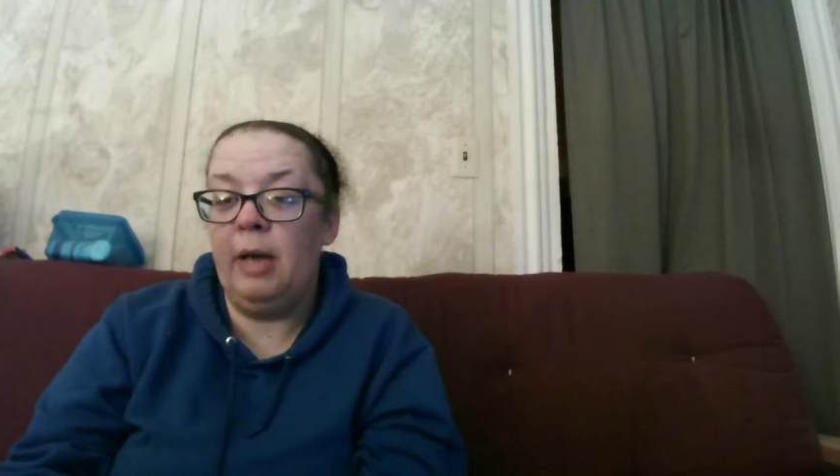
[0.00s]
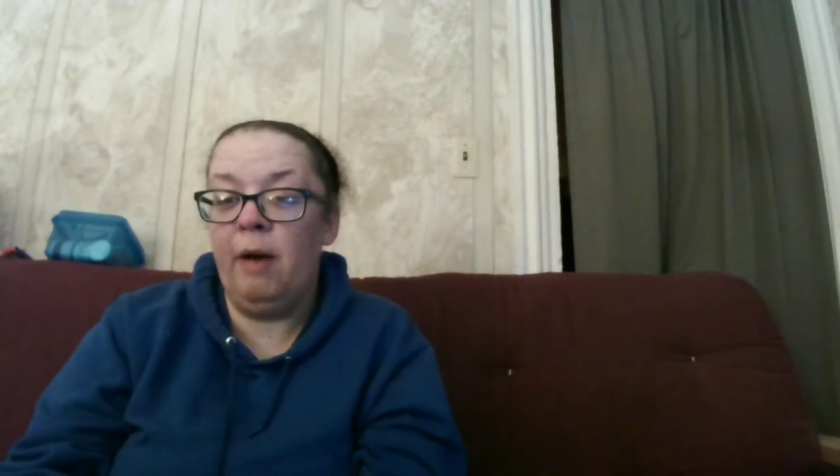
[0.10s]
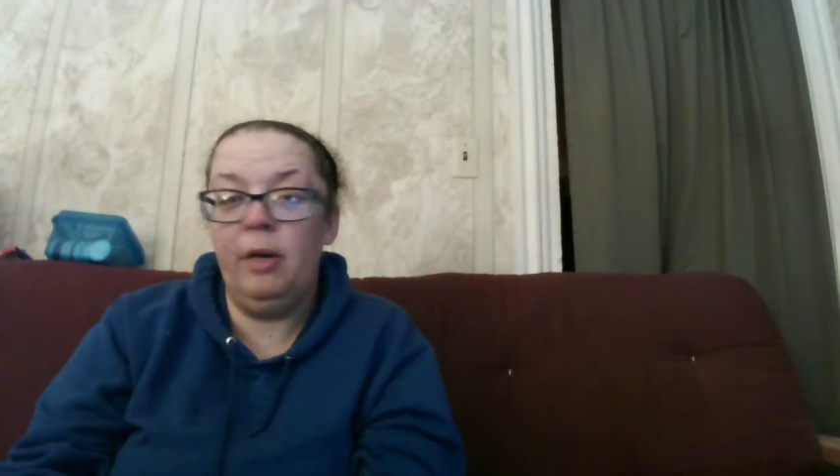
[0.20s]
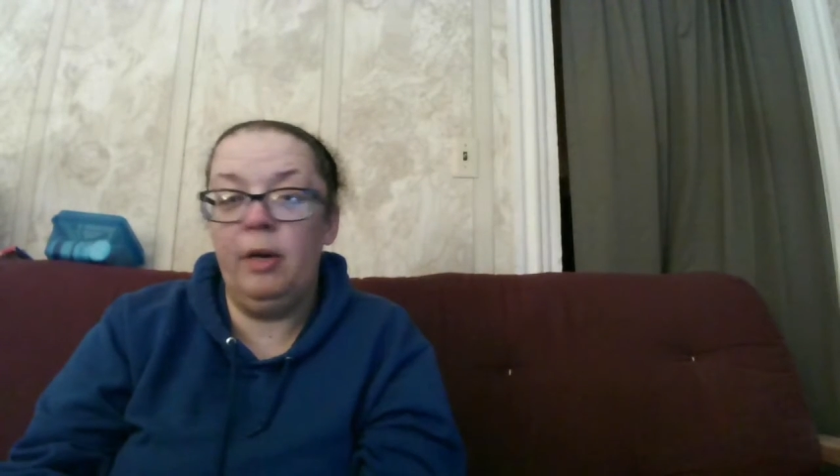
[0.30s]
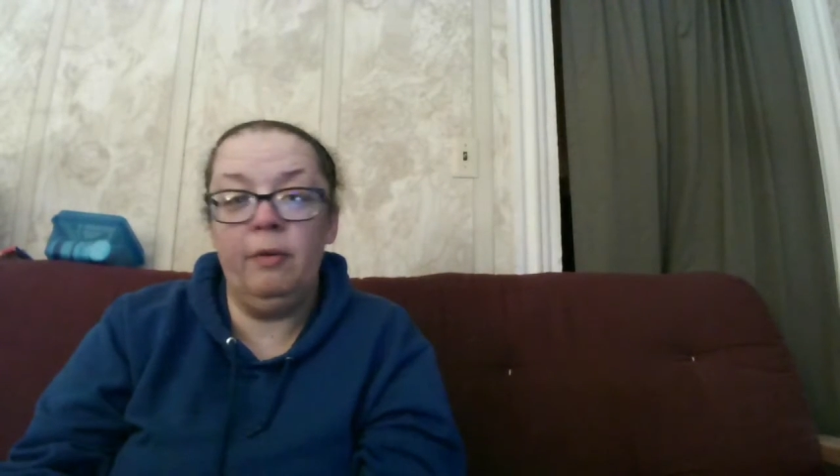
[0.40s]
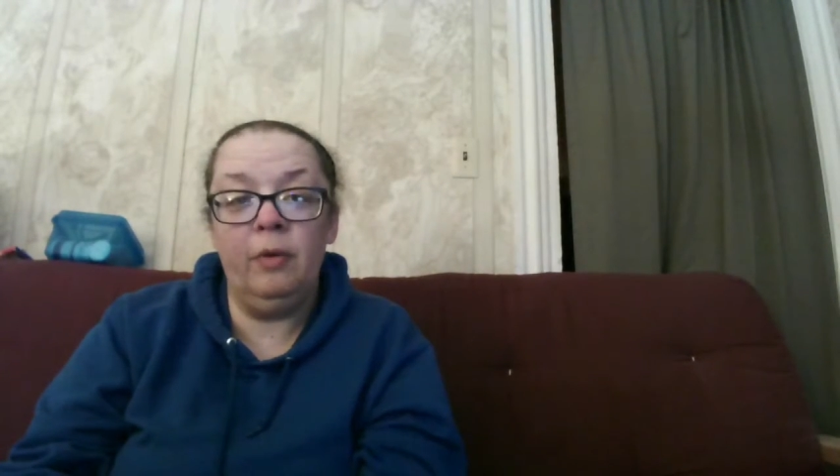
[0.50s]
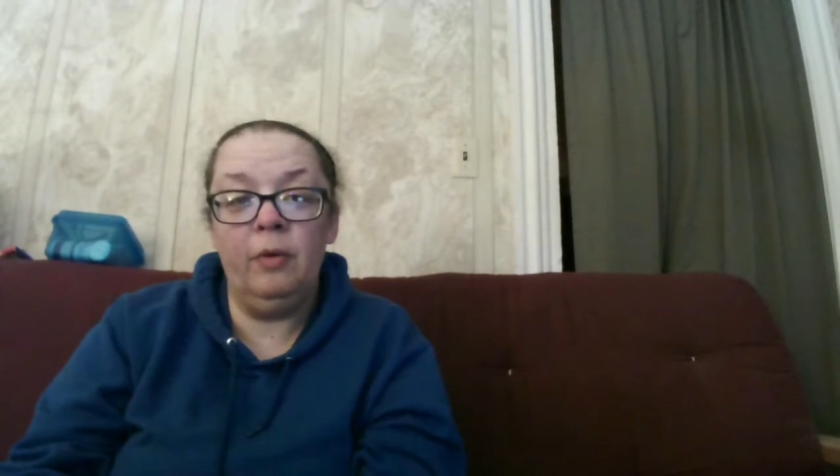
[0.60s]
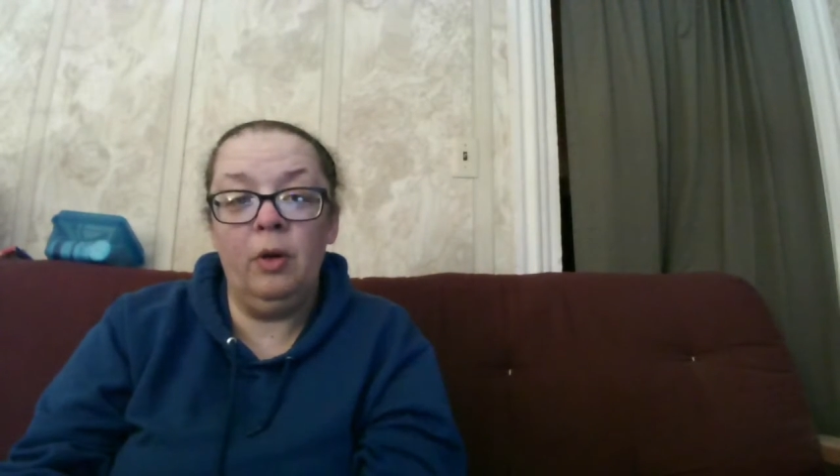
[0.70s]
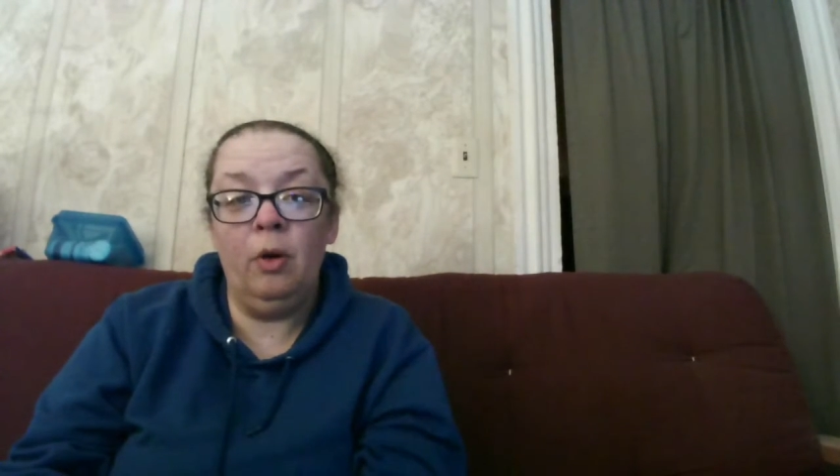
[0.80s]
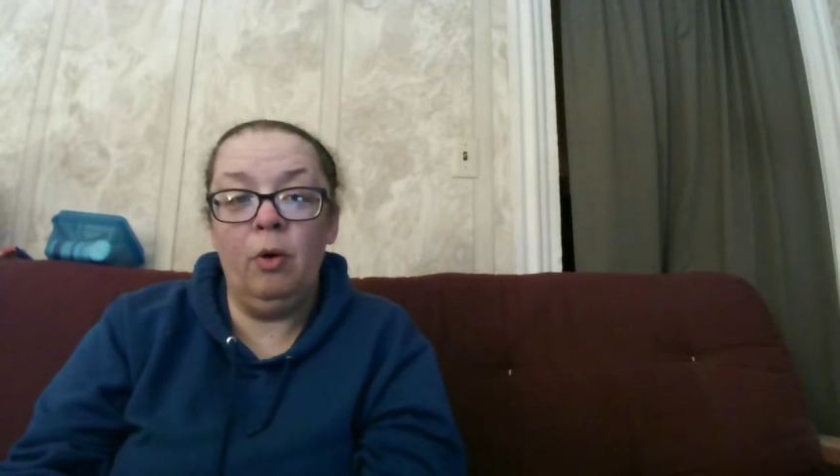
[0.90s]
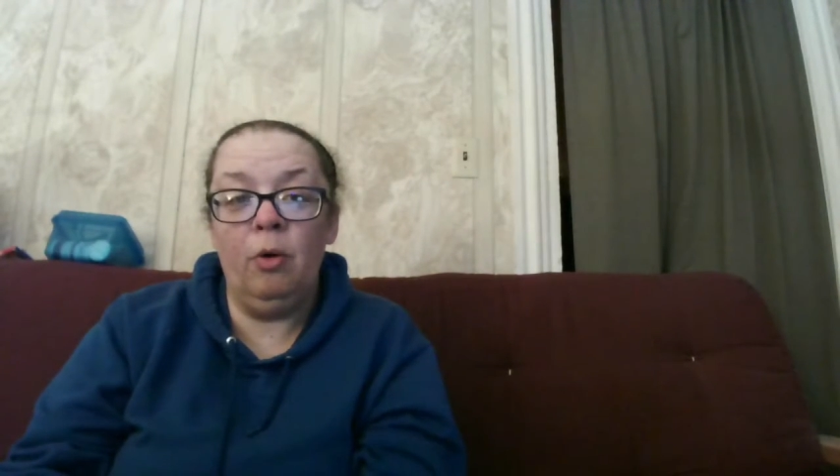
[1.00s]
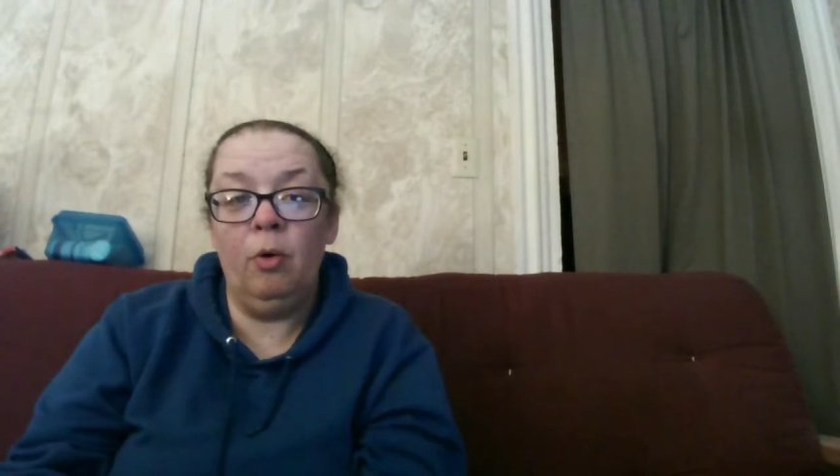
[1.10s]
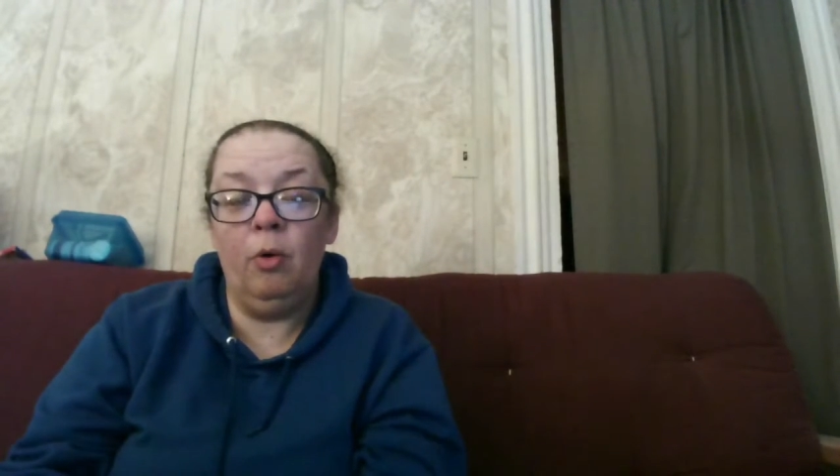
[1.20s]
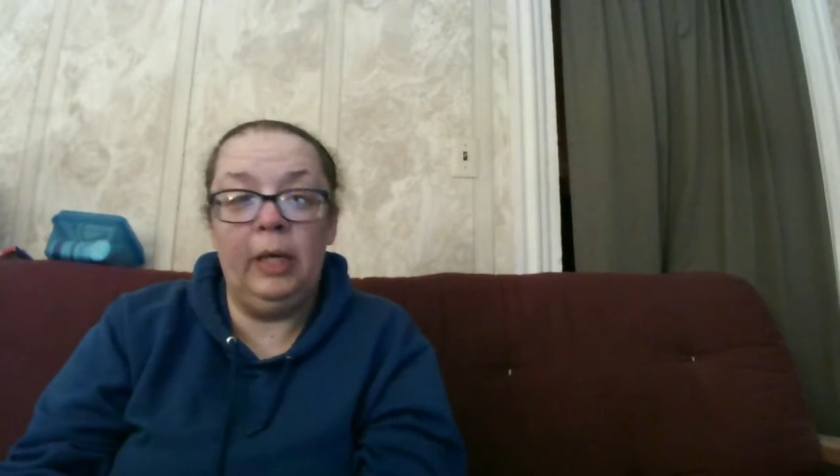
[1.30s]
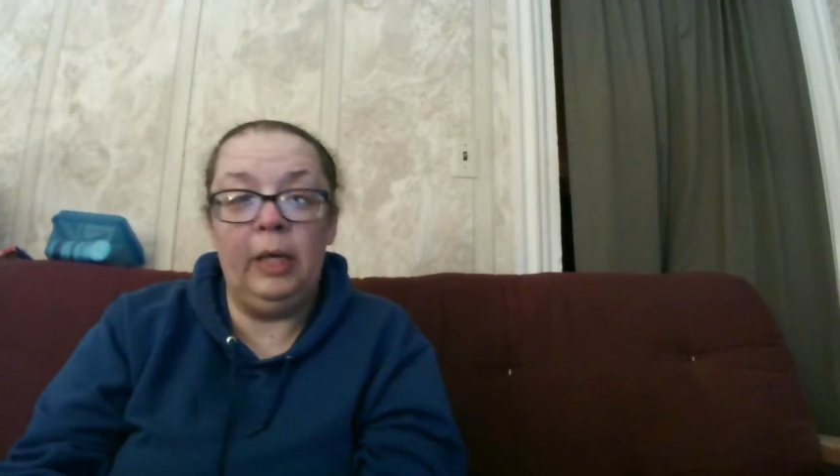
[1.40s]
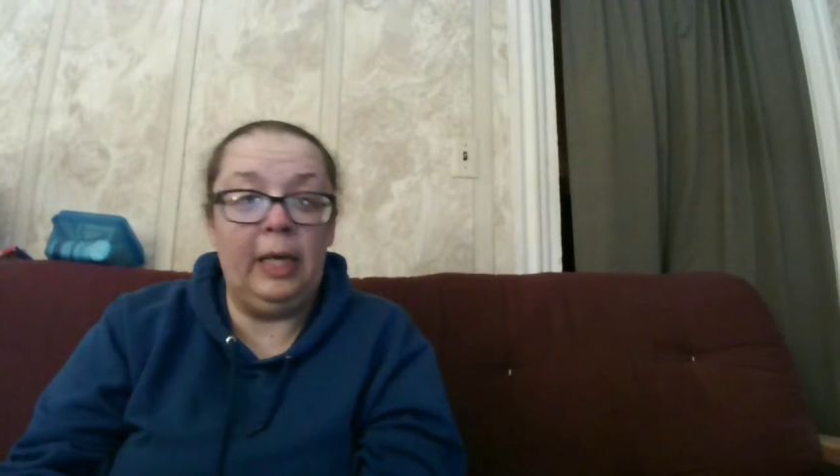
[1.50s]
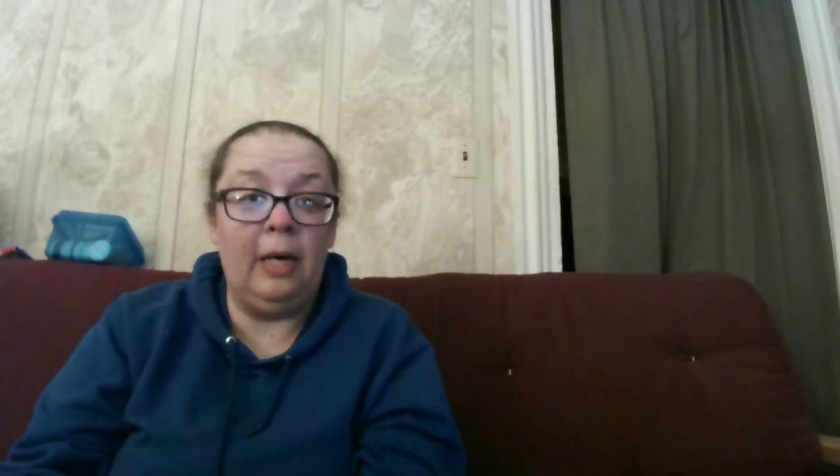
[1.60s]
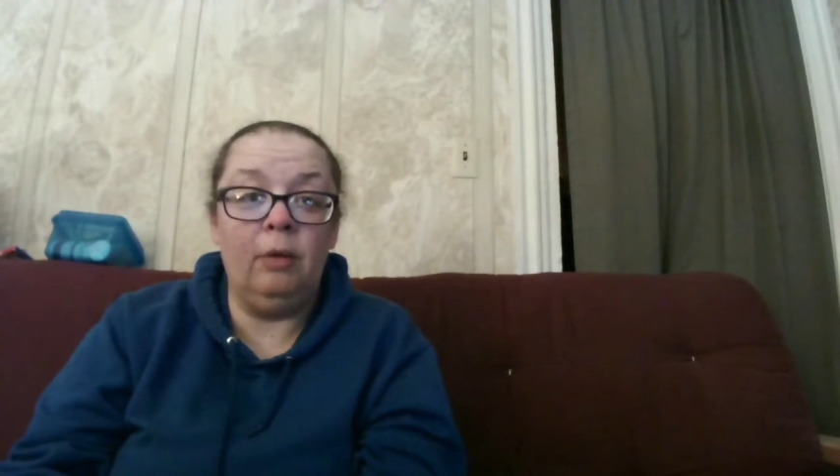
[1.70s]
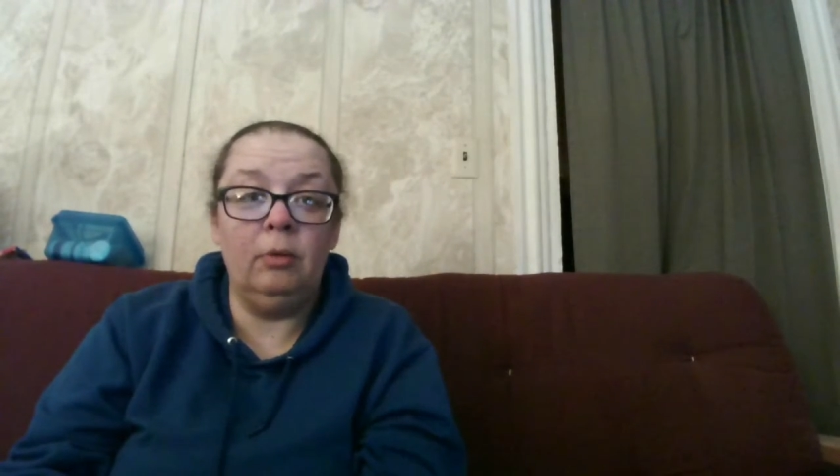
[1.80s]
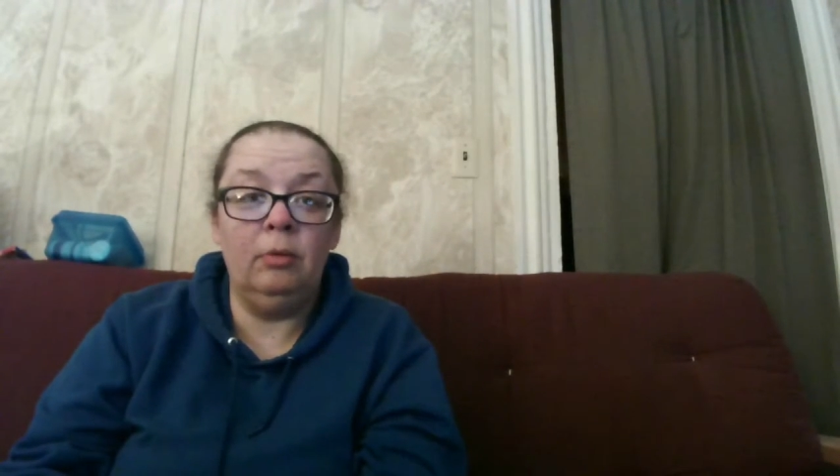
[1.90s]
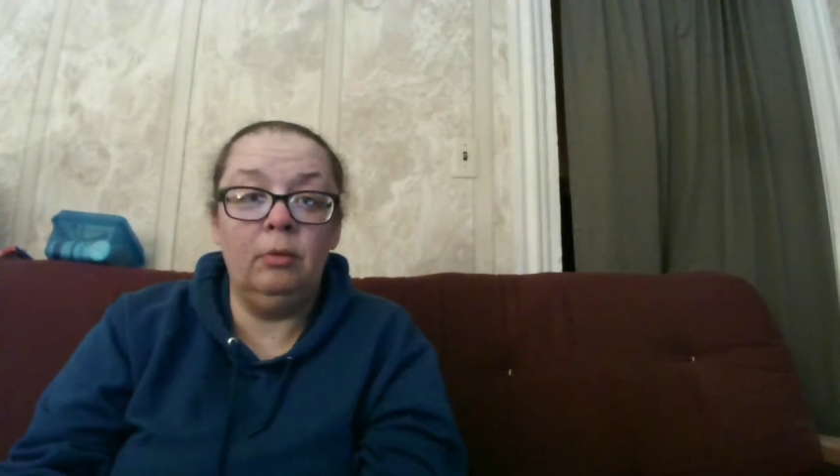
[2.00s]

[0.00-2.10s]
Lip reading: narrative or get out